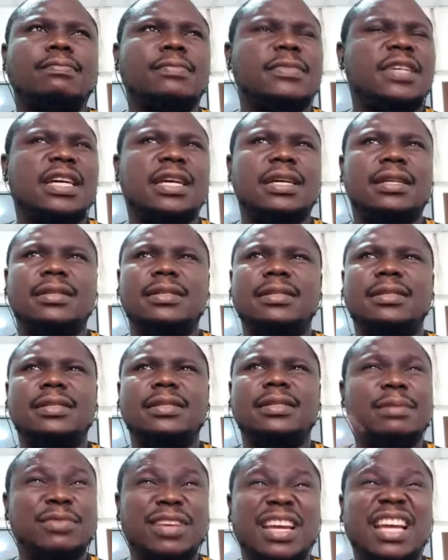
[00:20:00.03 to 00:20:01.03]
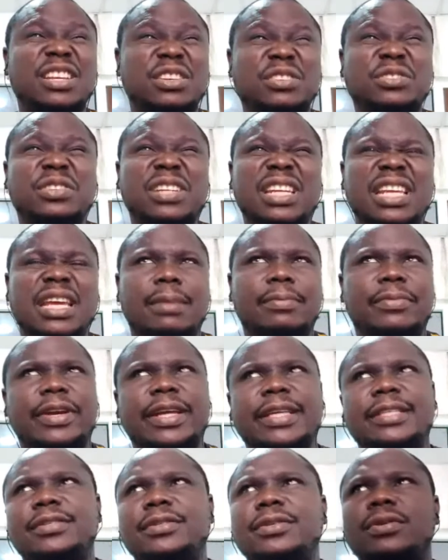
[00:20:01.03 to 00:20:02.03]
And I usually am
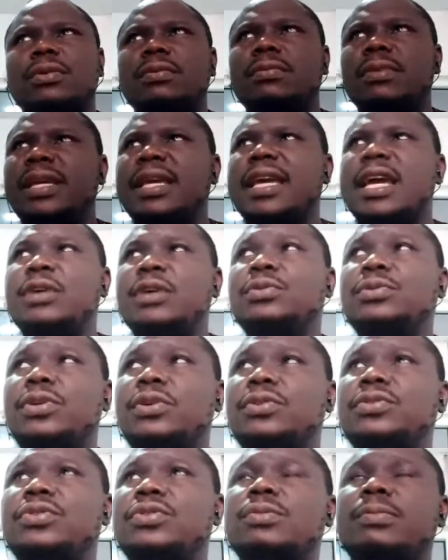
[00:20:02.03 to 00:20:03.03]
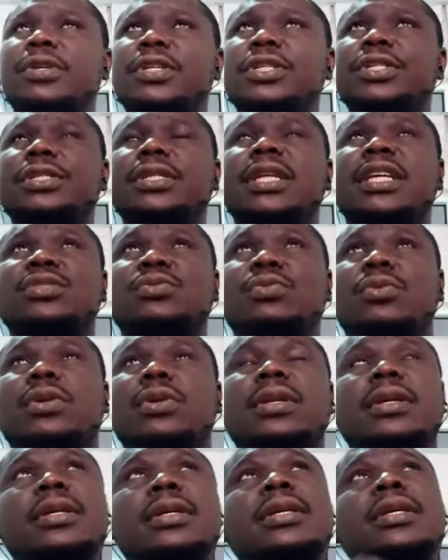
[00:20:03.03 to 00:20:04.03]
right. So the guy who talks too much, that's
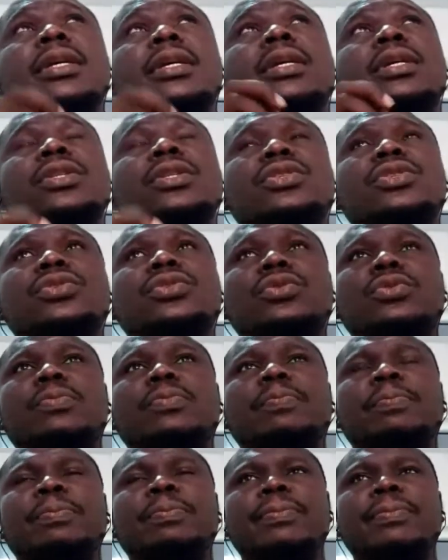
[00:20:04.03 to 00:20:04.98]
one. Two,